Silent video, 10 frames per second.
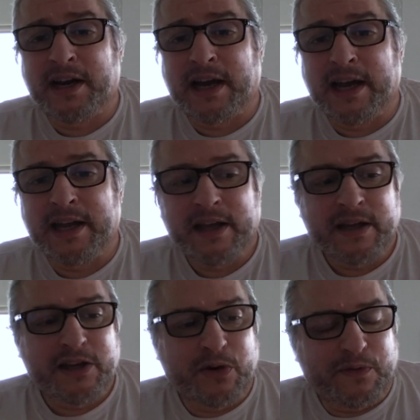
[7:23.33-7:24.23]
I,
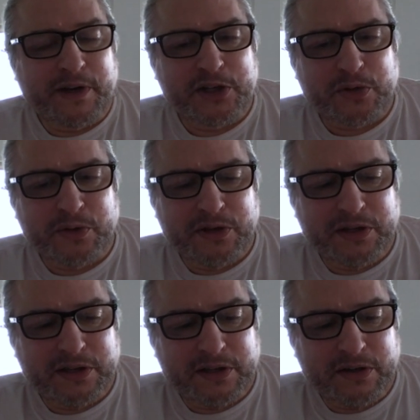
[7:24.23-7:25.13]
you know,
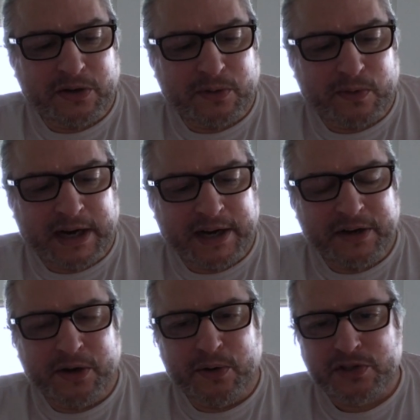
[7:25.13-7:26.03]
eventually, you know, Ryan
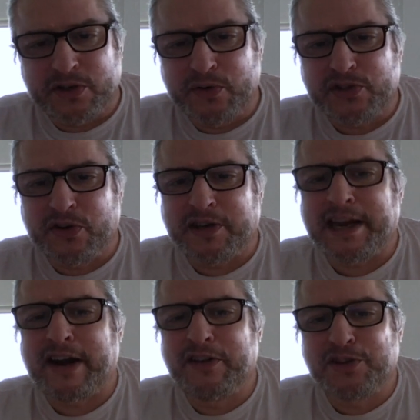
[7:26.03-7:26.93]
knows, you know, he's going to
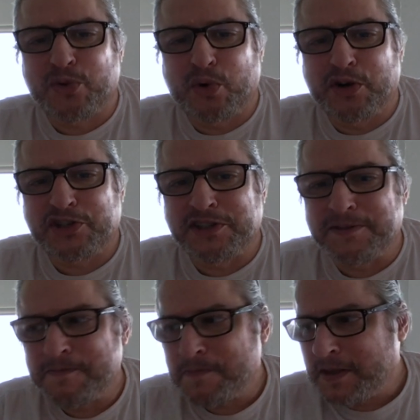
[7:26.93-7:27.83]
carry the torch,
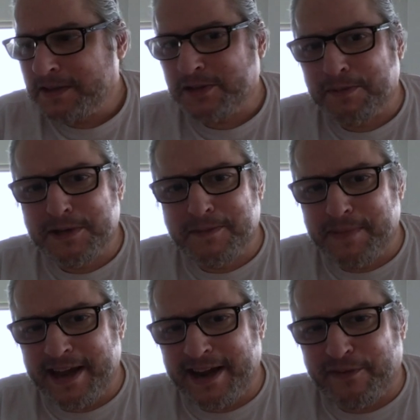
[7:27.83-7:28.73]
and he's going to be the
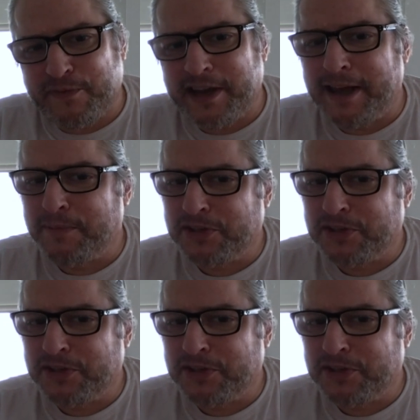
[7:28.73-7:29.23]
man of the family.